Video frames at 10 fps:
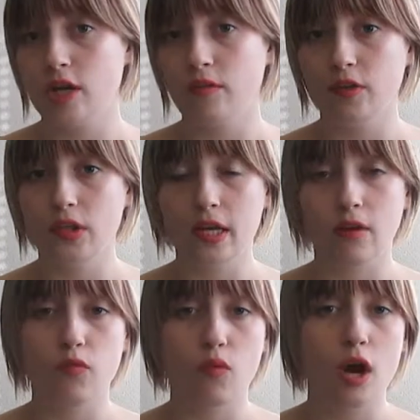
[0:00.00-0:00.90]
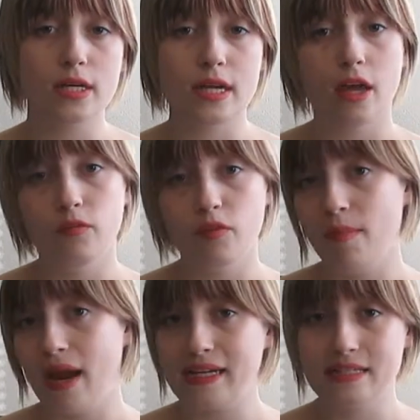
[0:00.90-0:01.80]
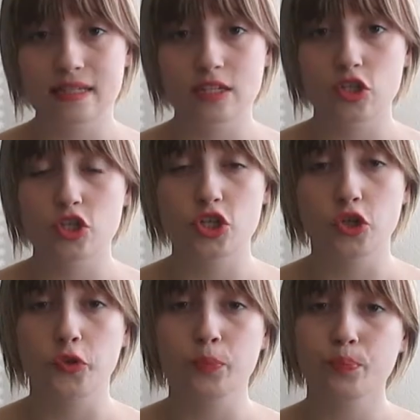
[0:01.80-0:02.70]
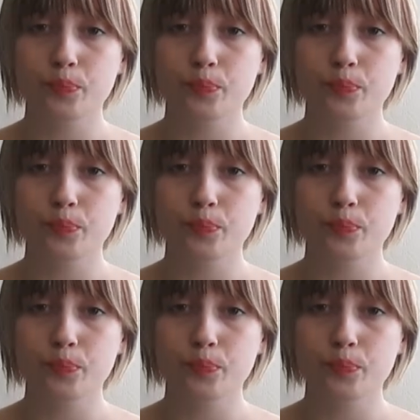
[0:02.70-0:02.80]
I feel like I've walked out of a magazine shoot.